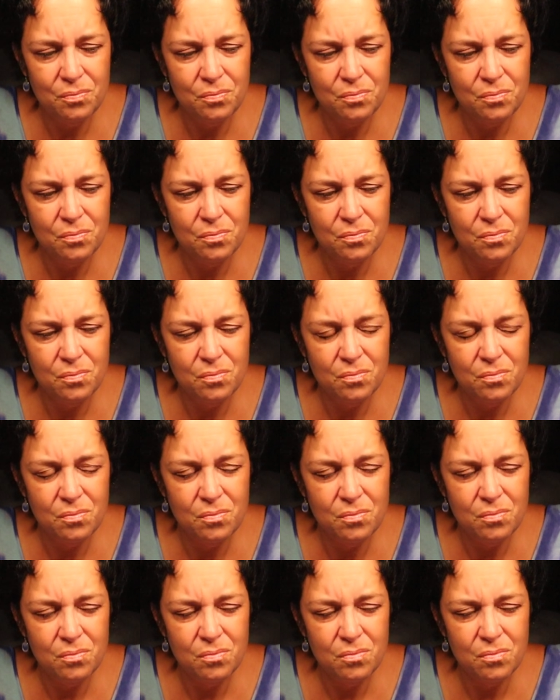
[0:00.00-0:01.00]

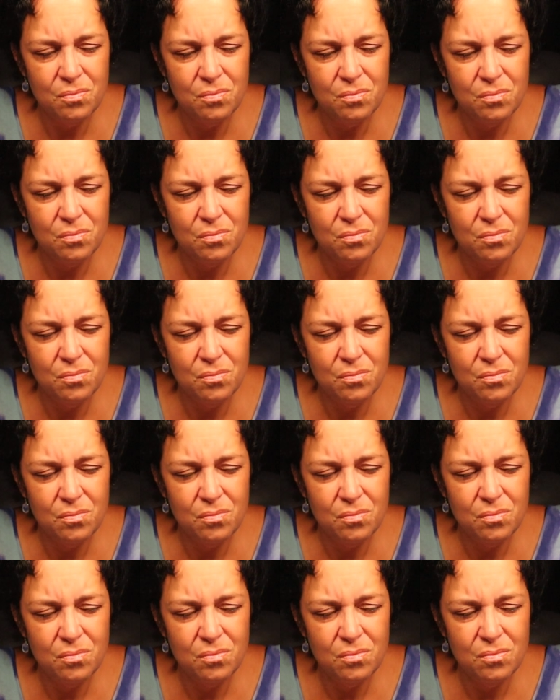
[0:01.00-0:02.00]

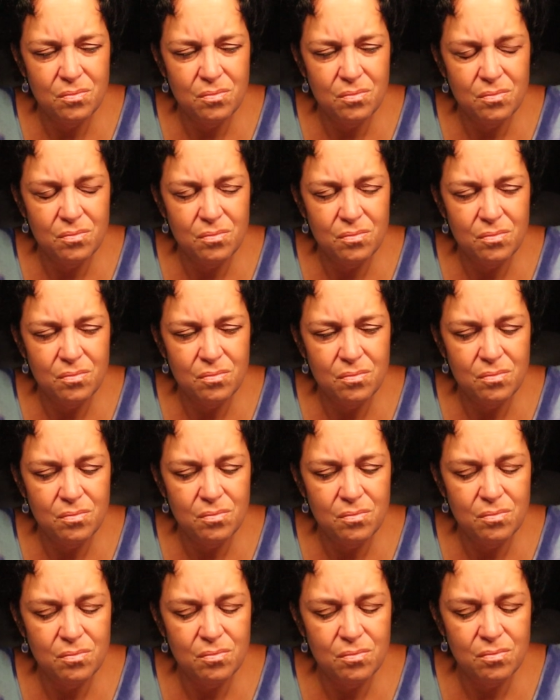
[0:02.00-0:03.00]

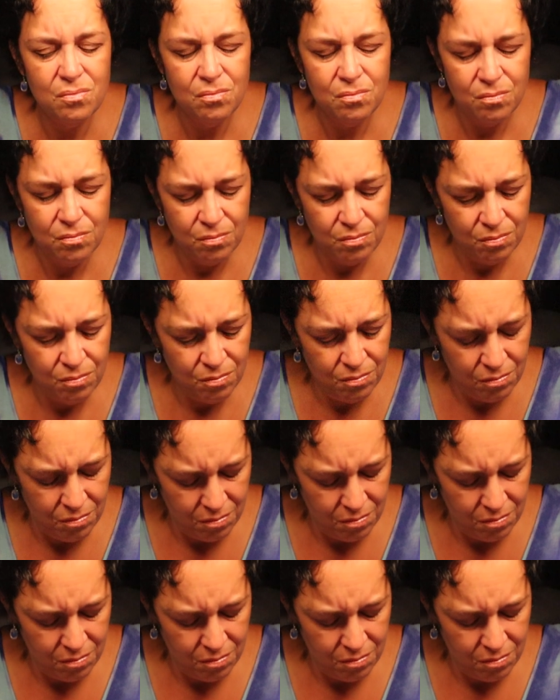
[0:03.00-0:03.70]
(no one is talking)